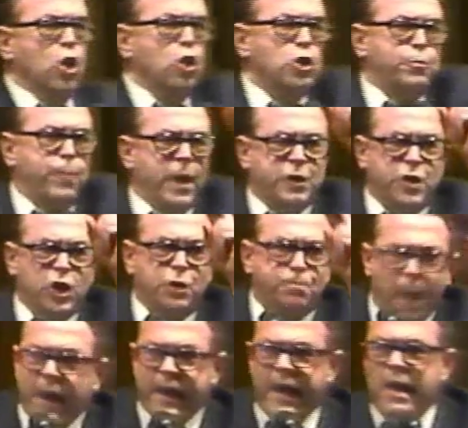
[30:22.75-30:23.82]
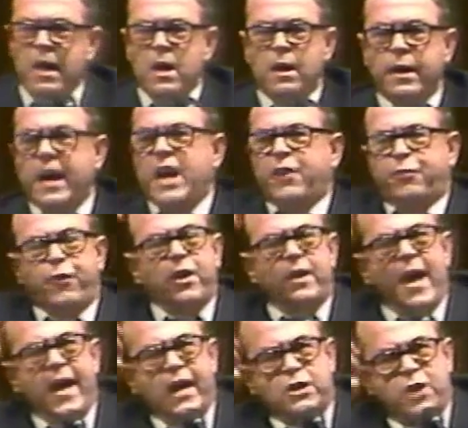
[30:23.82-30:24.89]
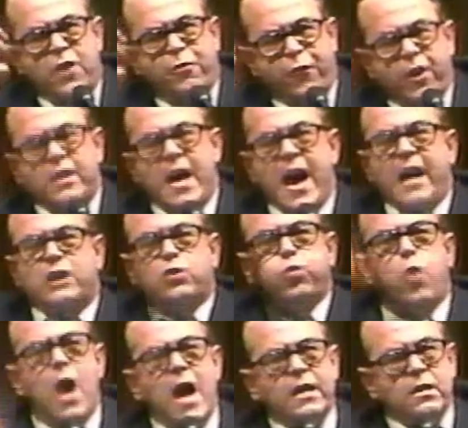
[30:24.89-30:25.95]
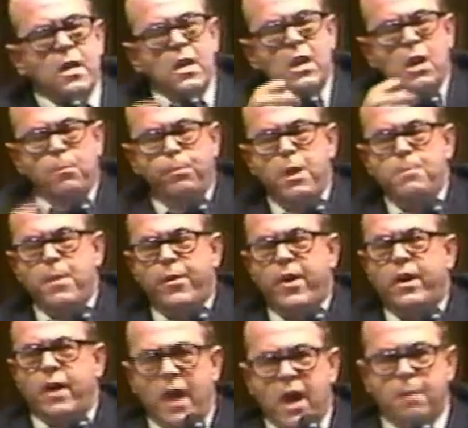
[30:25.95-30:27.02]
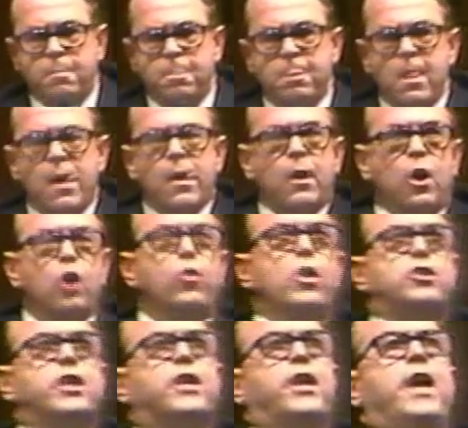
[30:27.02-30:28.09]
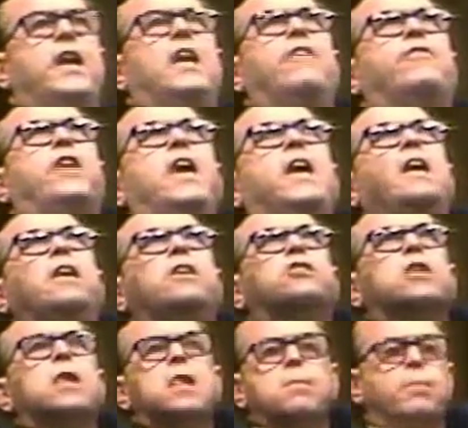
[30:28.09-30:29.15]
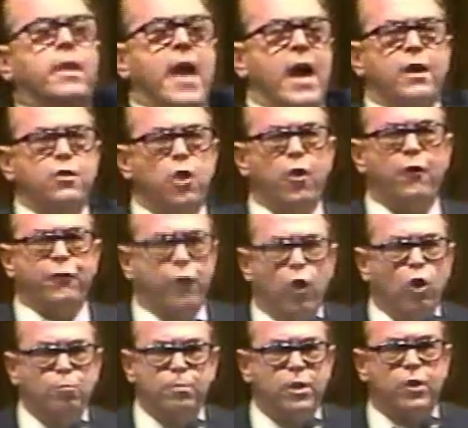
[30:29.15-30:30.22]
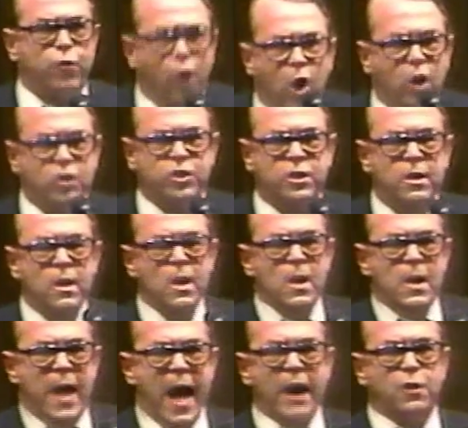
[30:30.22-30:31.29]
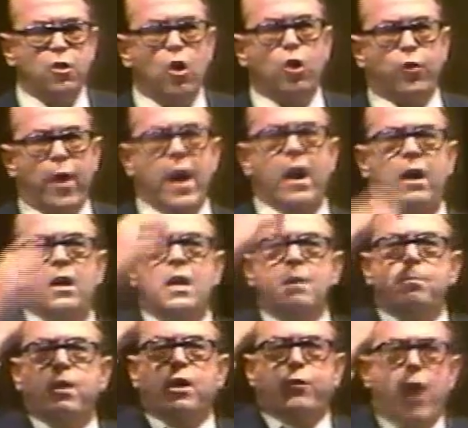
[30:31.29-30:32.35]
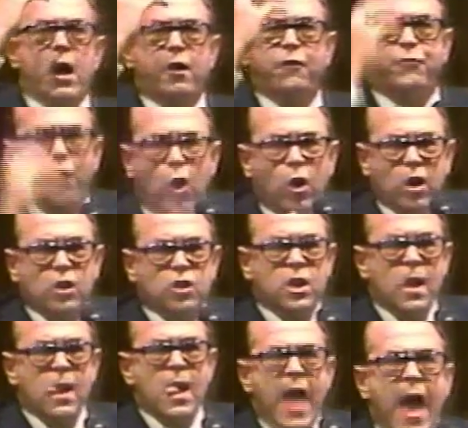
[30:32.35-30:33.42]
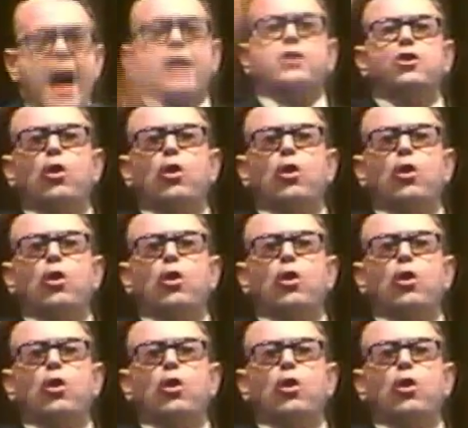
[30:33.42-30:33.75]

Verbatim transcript: whose precious body lay 3 days and 3 nights. What? Be bitter at him who was the King of kings, but had no throne but a cross, had no crown but a crown of thorns, had